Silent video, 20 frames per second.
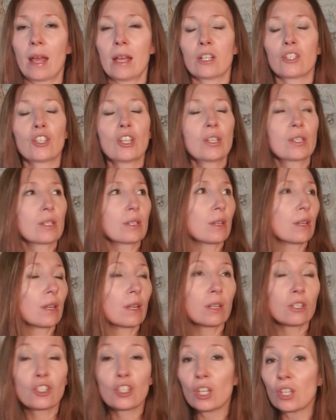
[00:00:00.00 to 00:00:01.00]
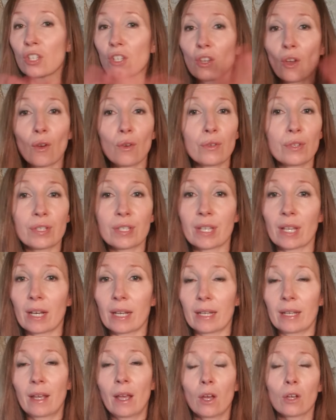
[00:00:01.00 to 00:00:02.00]
just go
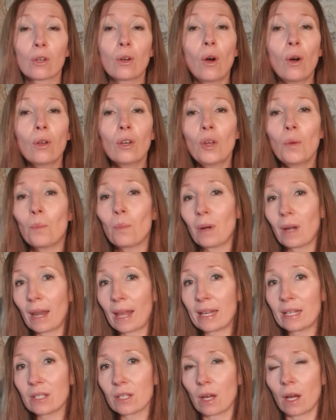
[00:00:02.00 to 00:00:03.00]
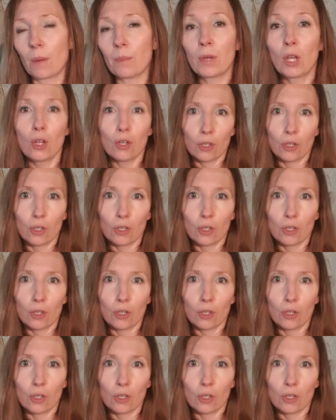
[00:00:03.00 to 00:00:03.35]
silly. Call it playtime.